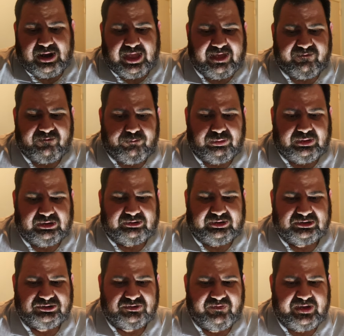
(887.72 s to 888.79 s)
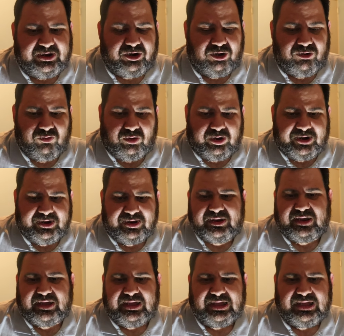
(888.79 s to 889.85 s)
have bladder atrophy don't
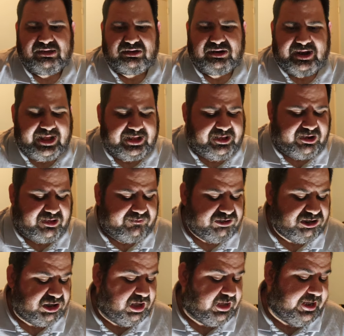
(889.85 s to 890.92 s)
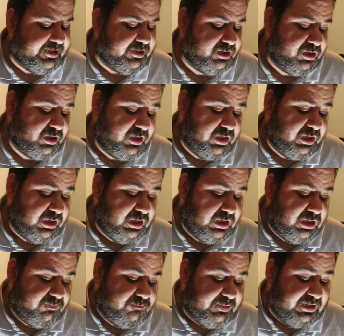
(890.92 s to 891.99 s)
want to hear the negative side,
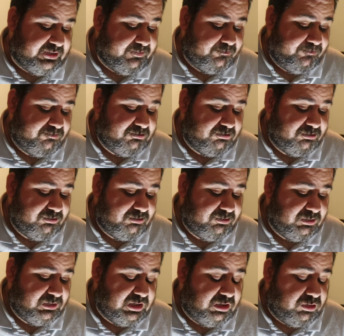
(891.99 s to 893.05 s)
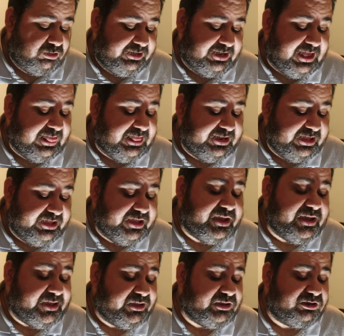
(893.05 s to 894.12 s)
but
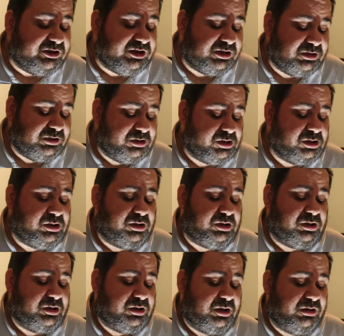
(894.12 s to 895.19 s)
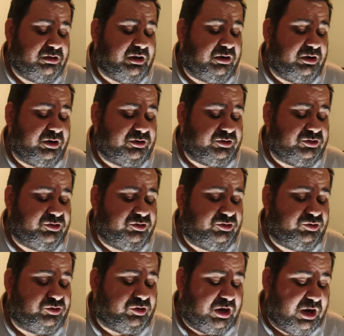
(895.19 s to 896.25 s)
reality is there are
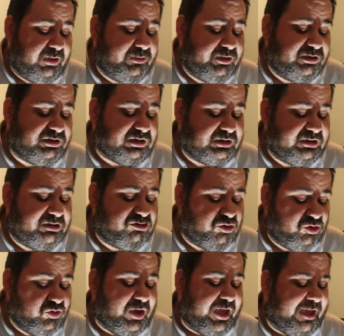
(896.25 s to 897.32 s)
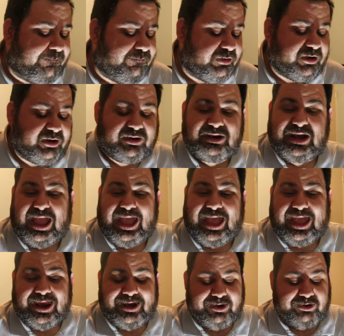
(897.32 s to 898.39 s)
dramas that do happen,
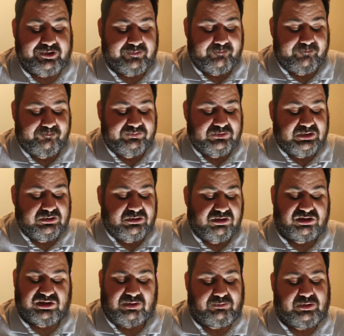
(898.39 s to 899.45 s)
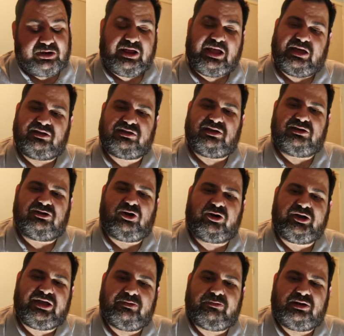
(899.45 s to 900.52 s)
and someone has to
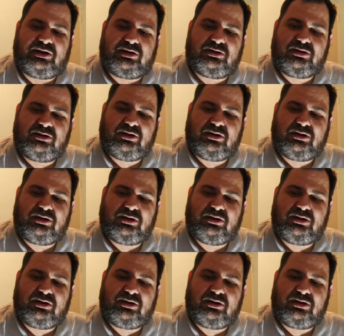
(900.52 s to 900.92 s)
document